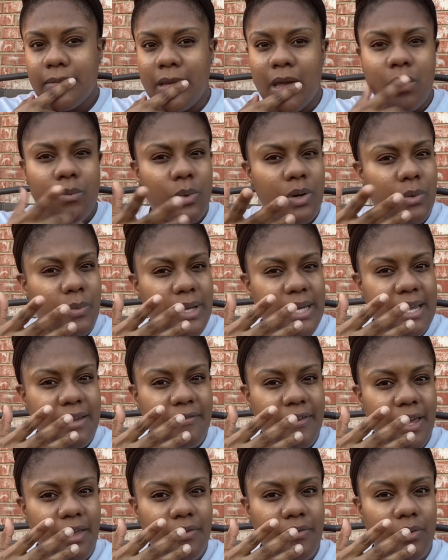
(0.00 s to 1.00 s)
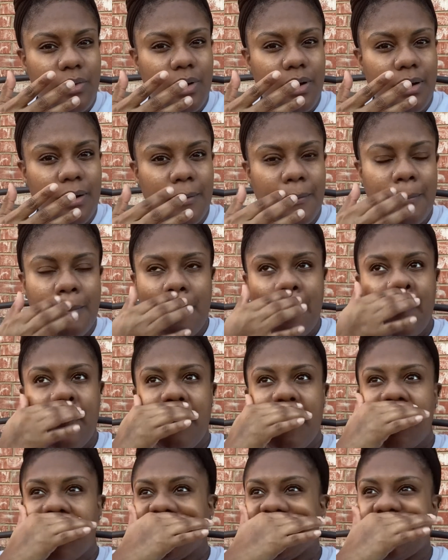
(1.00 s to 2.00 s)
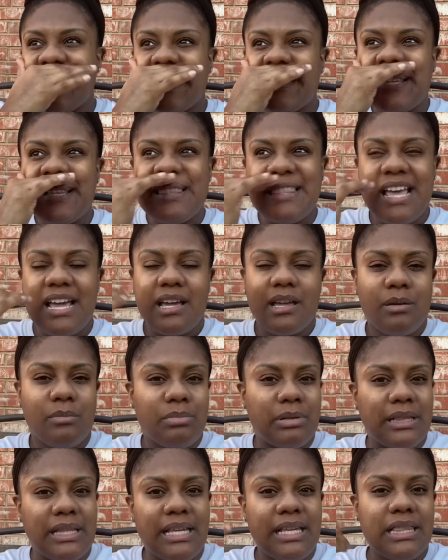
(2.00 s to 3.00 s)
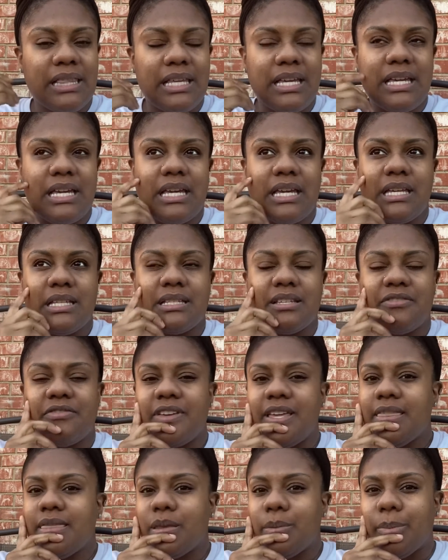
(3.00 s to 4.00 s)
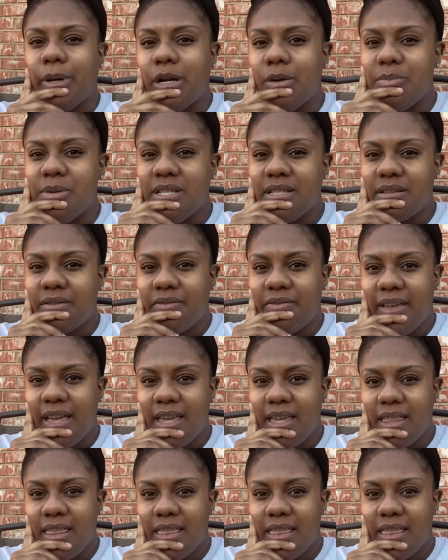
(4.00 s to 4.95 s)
What do we need faith for? Doesn't that completely defeat the purpose of faith?